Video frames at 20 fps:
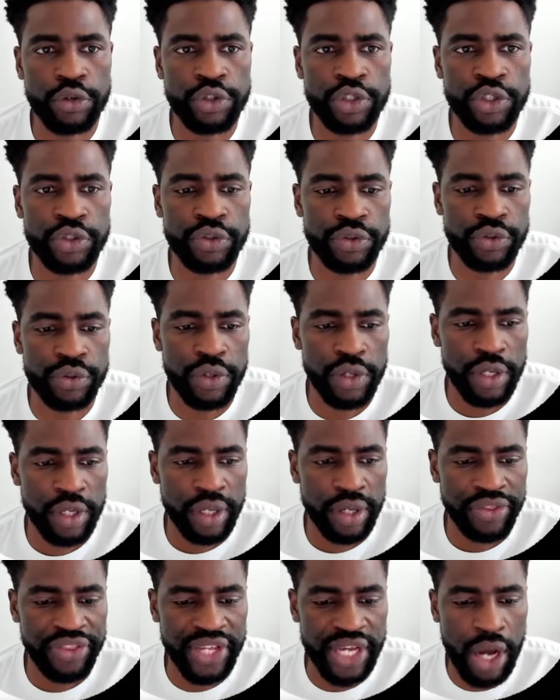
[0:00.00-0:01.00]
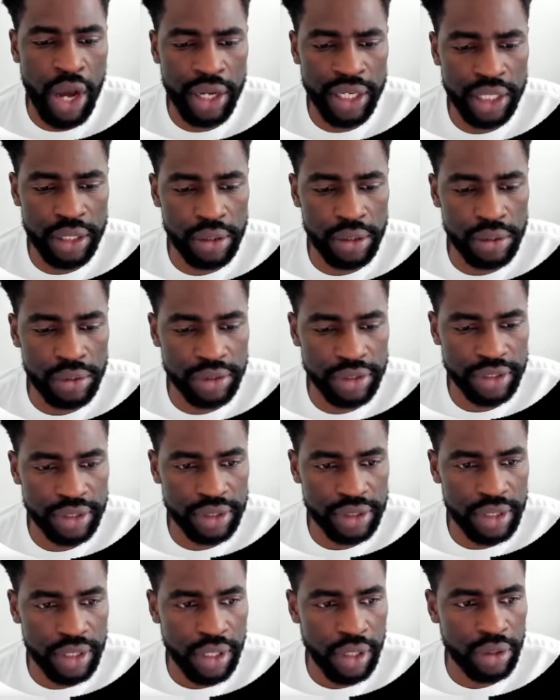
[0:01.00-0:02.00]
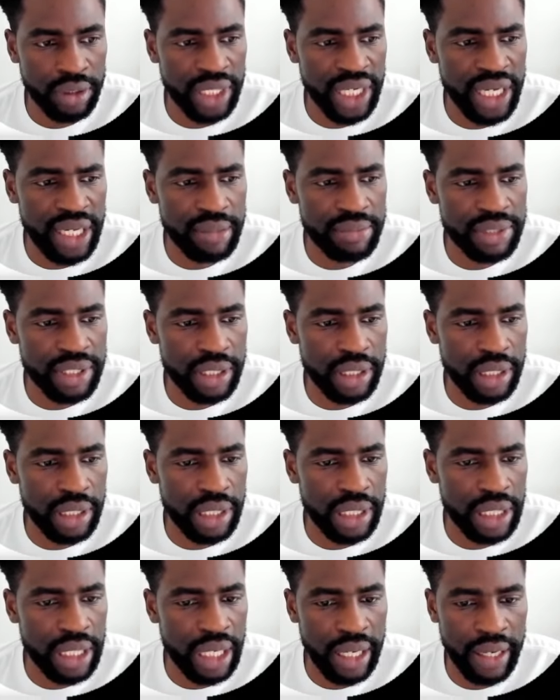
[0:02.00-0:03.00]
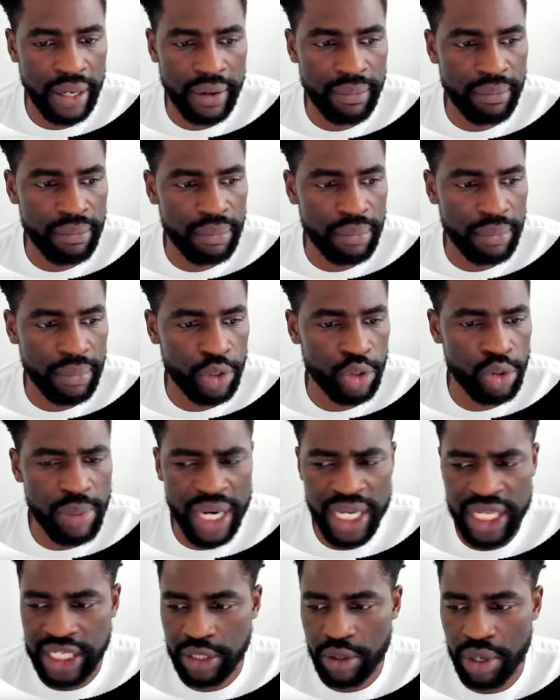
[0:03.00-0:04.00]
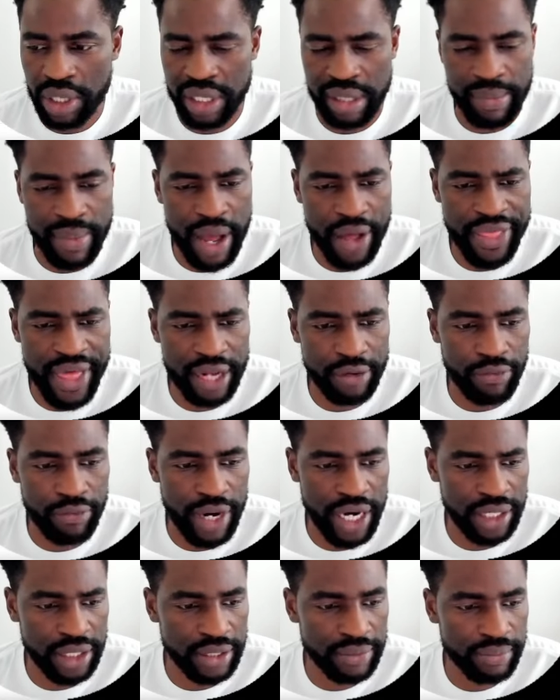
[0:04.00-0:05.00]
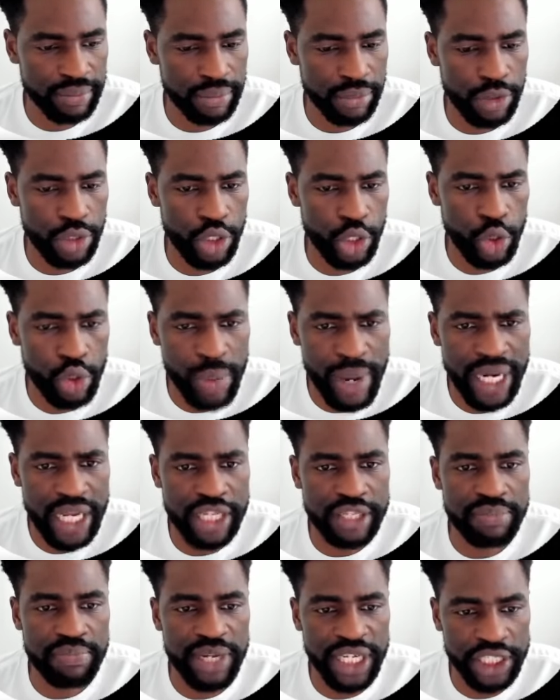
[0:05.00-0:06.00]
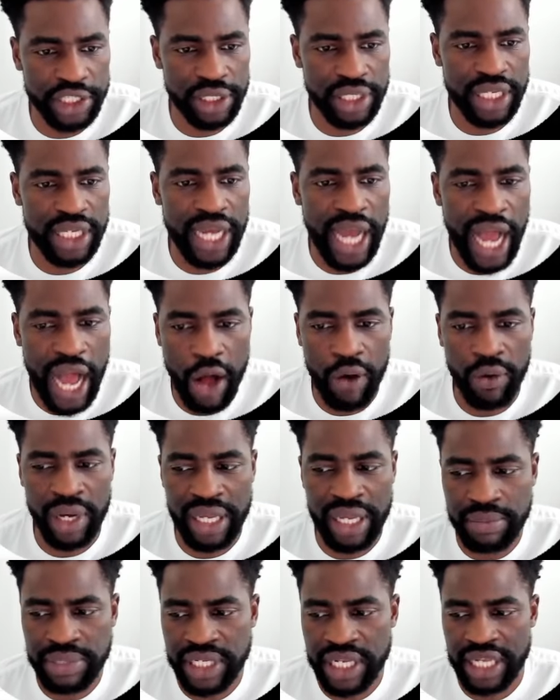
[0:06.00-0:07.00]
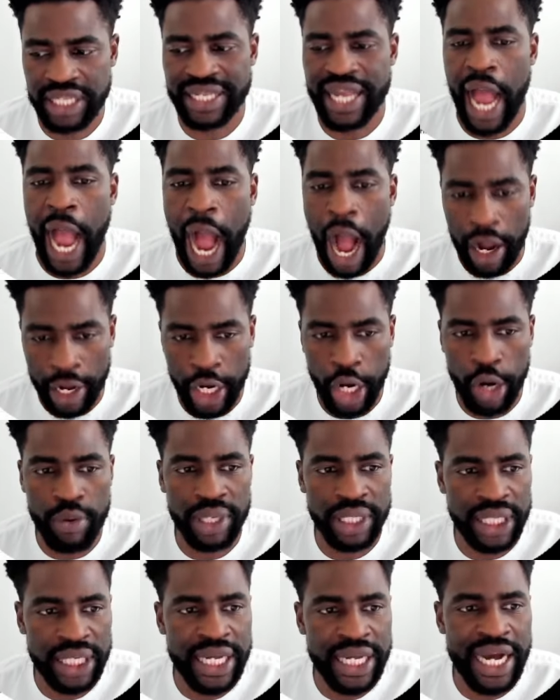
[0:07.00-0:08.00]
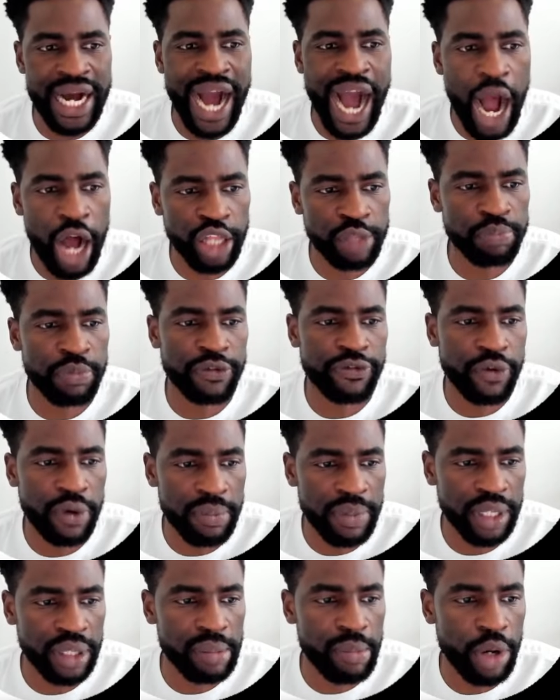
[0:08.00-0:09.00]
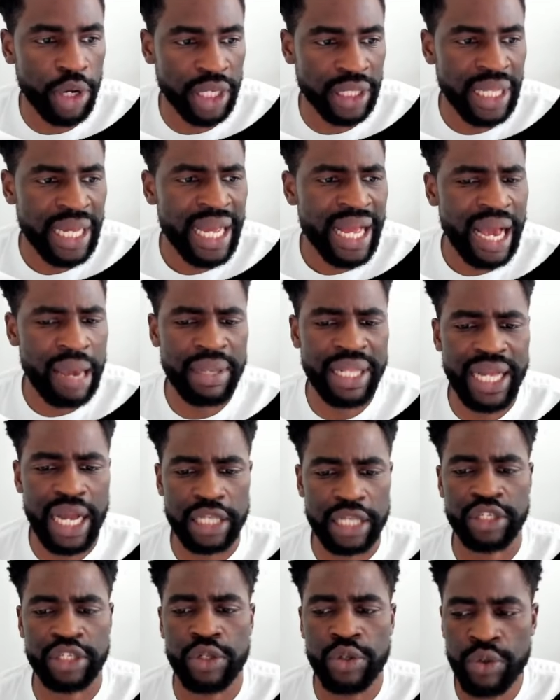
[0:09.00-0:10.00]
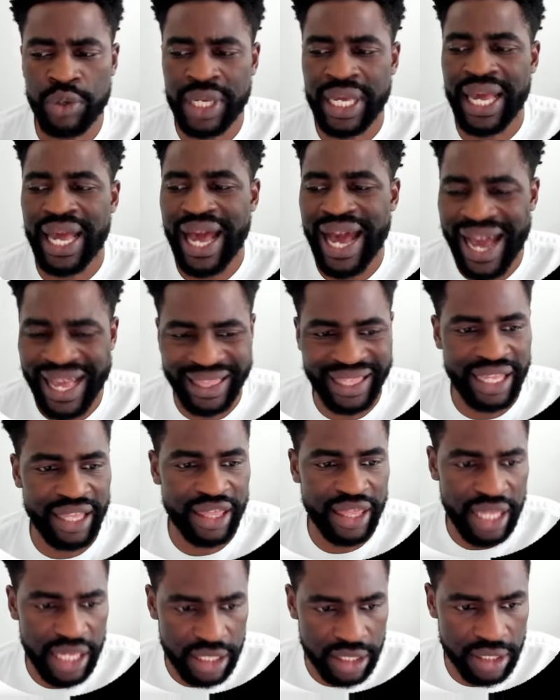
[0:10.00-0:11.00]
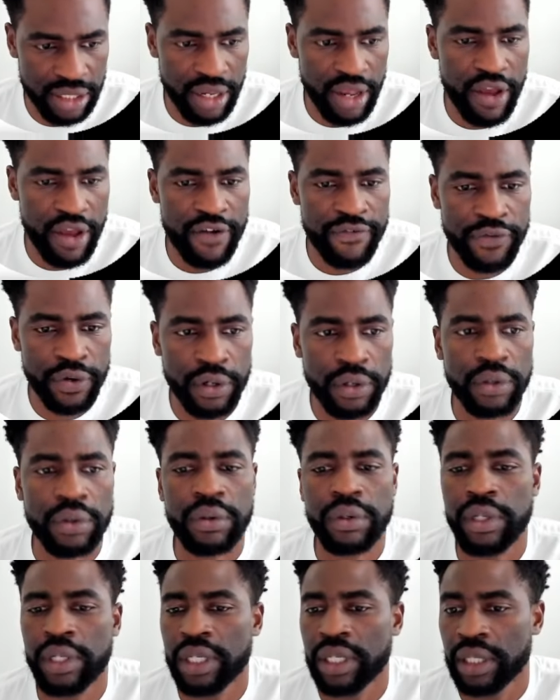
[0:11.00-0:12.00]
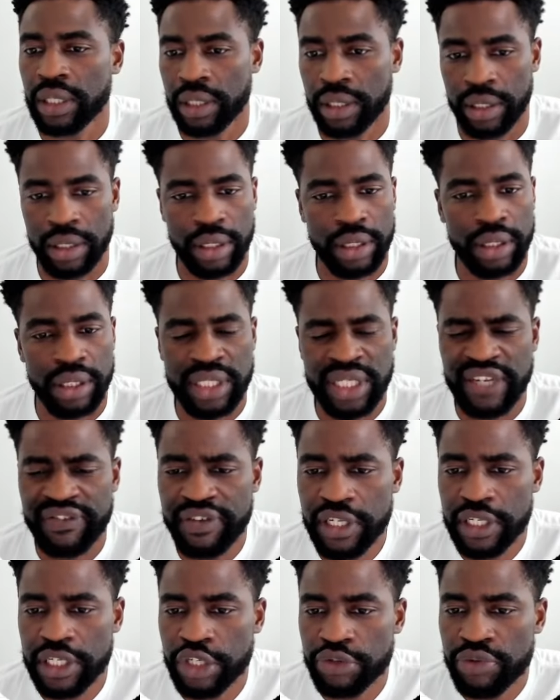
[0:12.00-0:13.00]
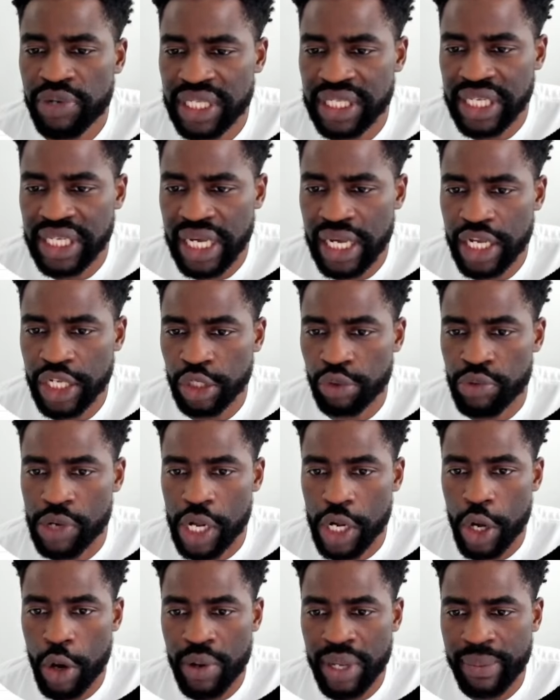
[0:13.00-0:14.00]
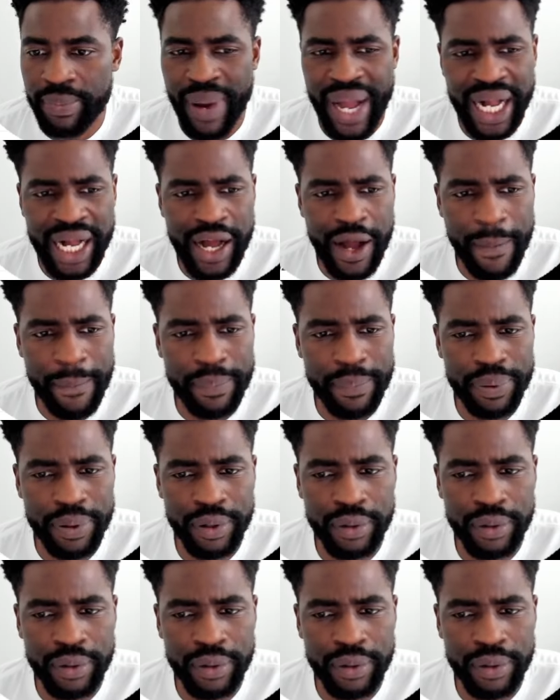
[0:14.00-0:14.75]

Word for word: to the articles on AMC, um, nobody's talking about that, right? Nobody's mentioning how AMC is currently outperforming the market. I mean, guys, look at this. For seven straight days, we are going back up.